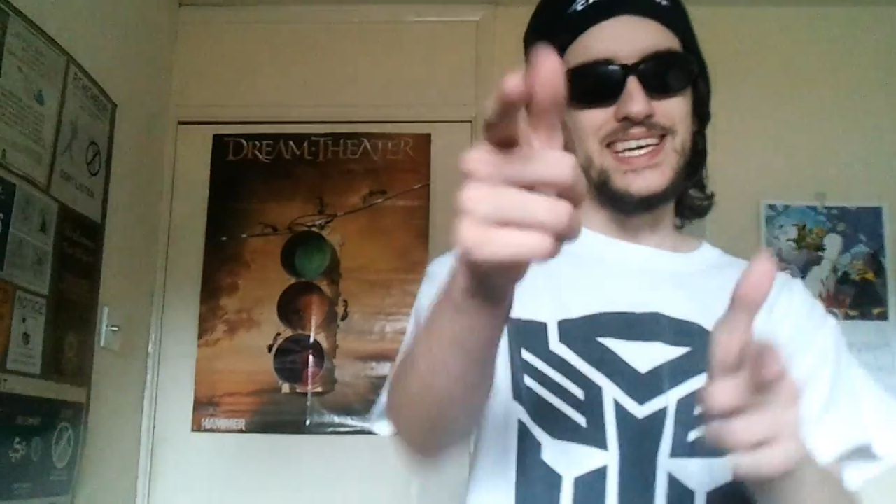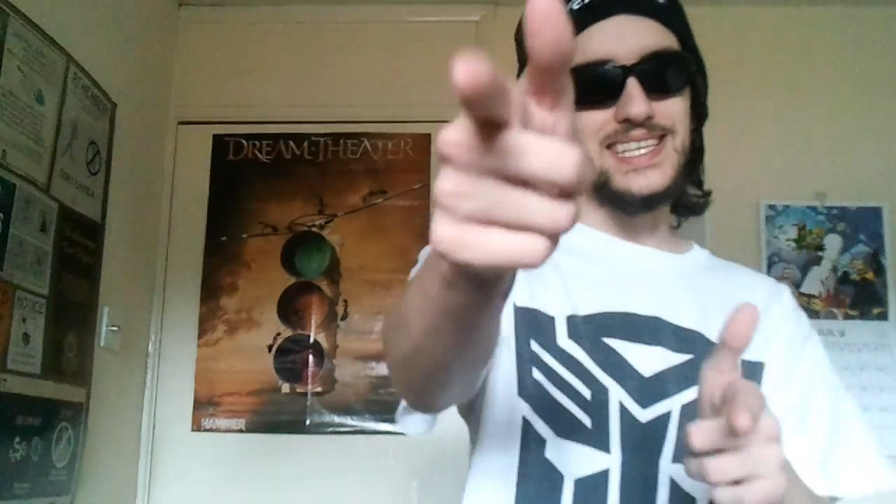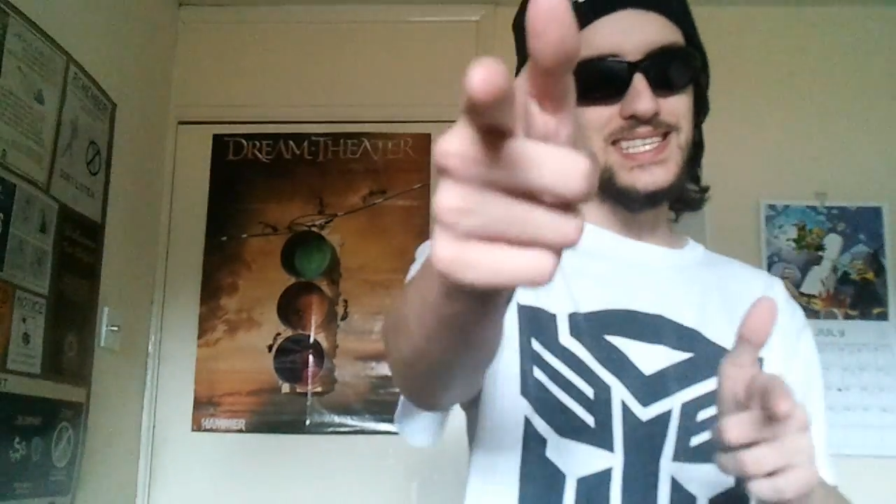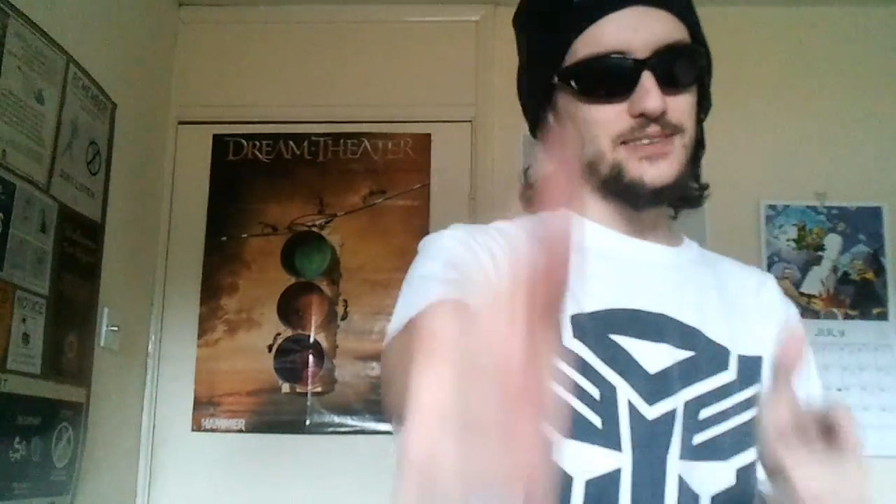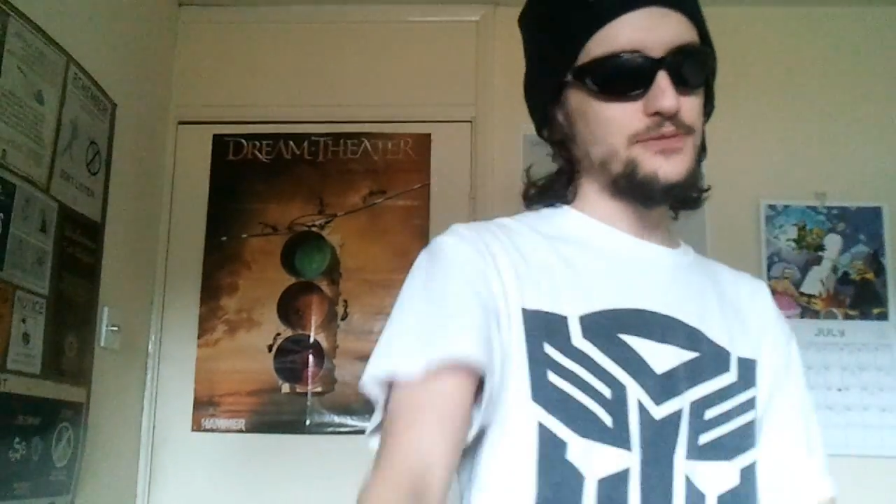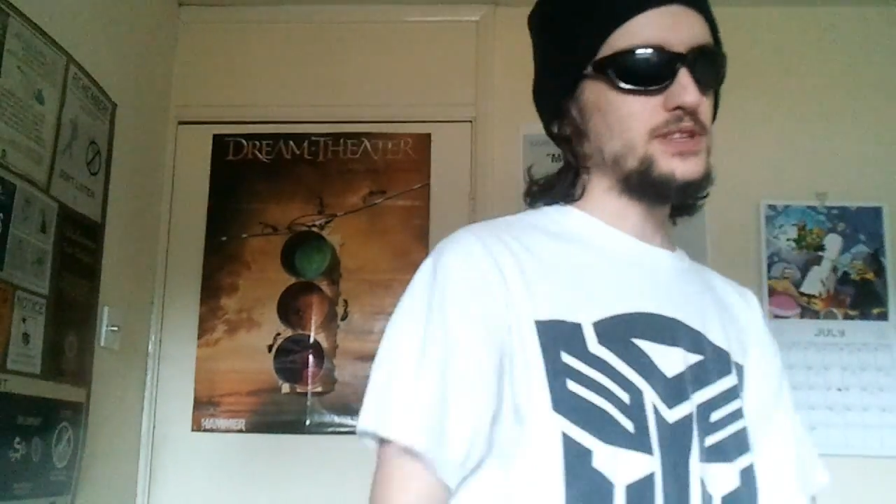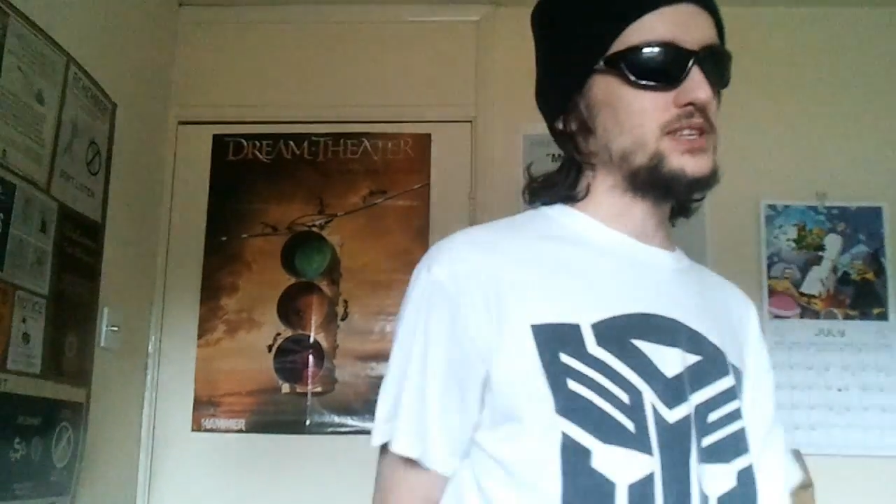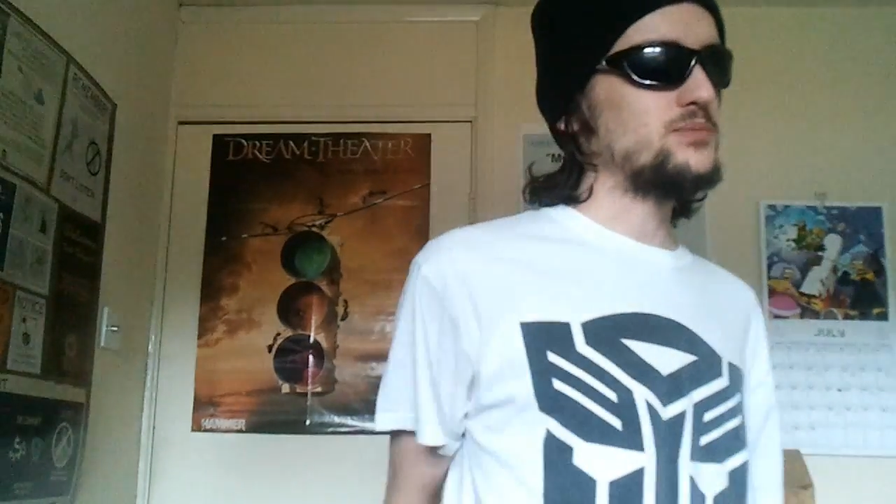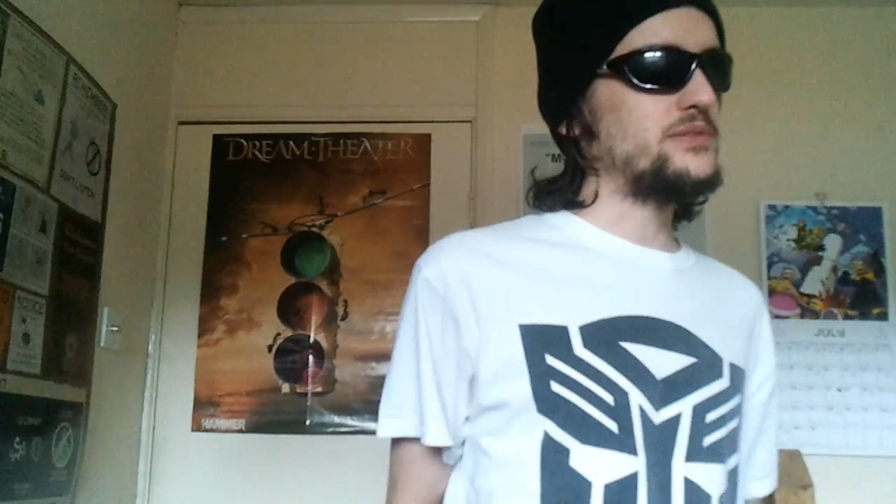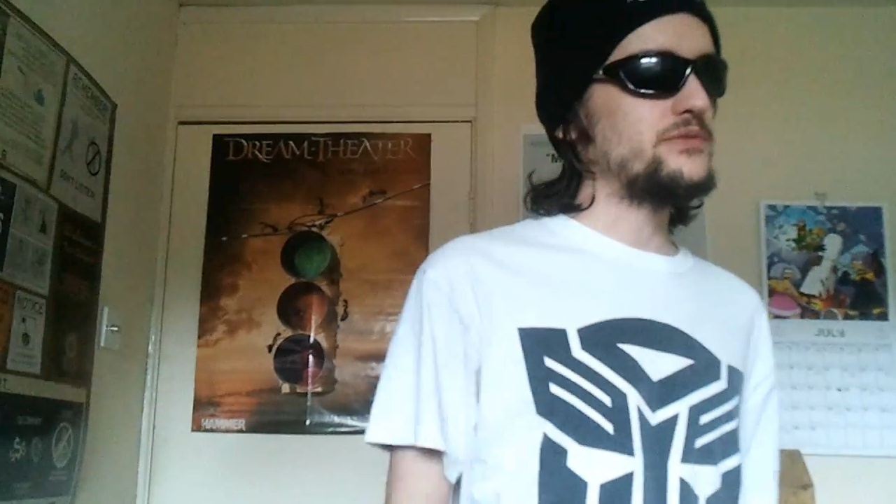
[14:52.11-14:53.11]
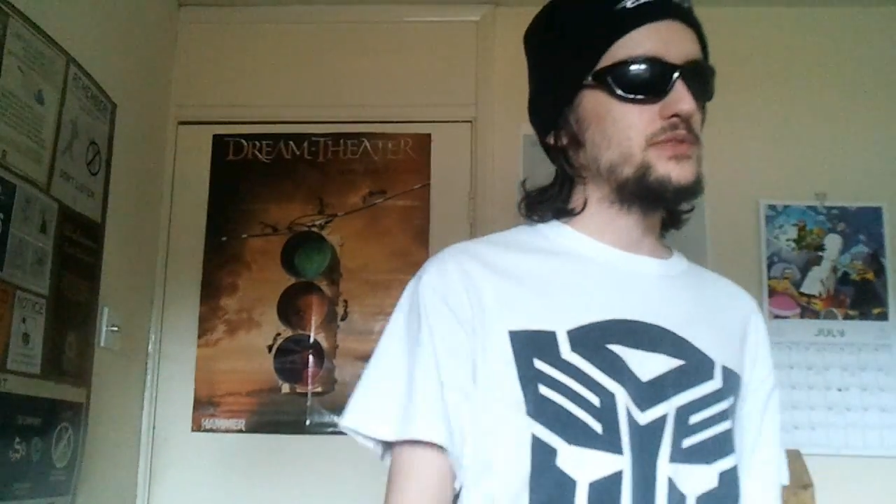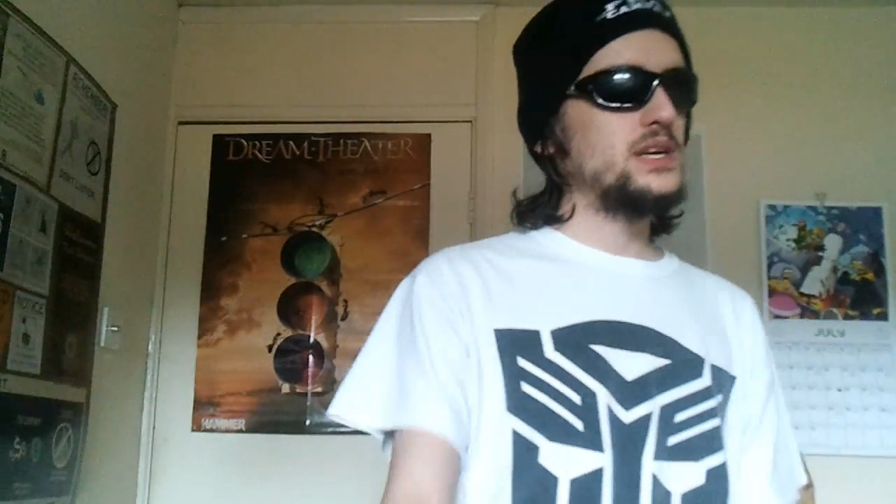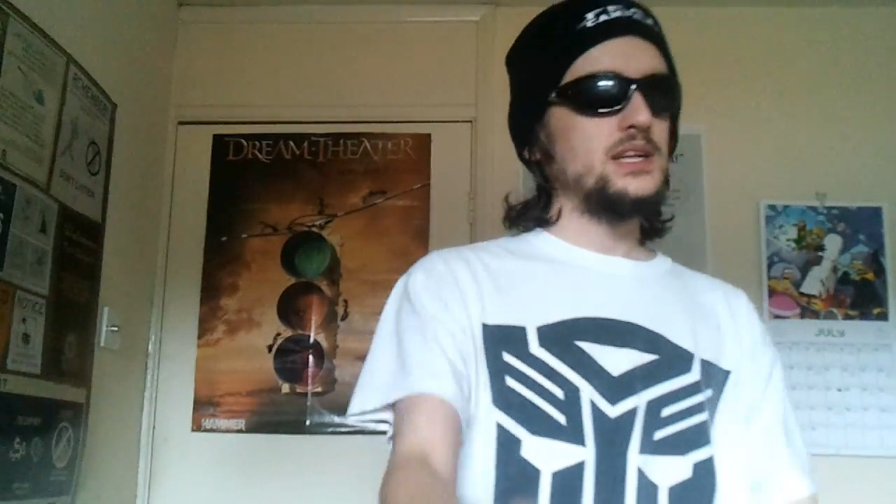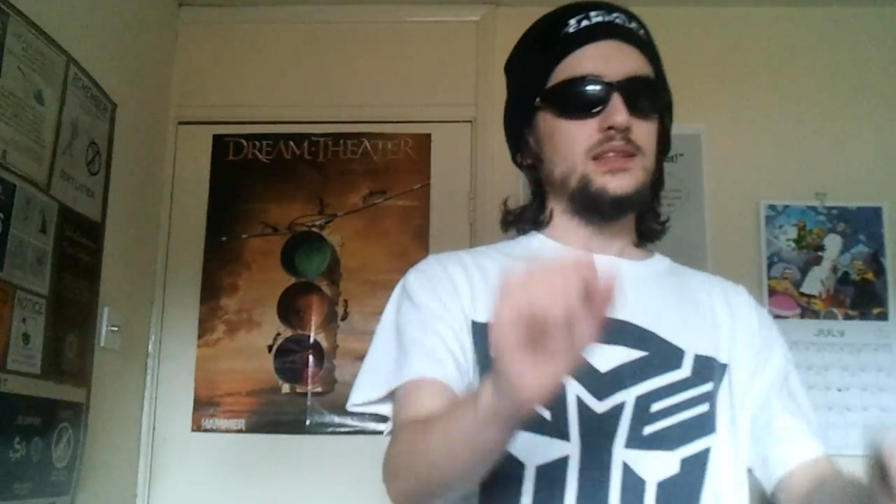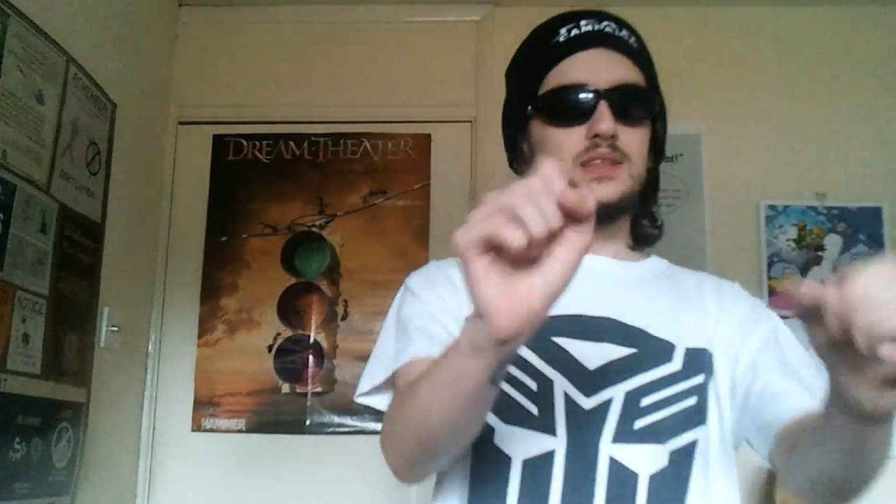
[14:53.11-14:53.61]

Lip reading: it for this month.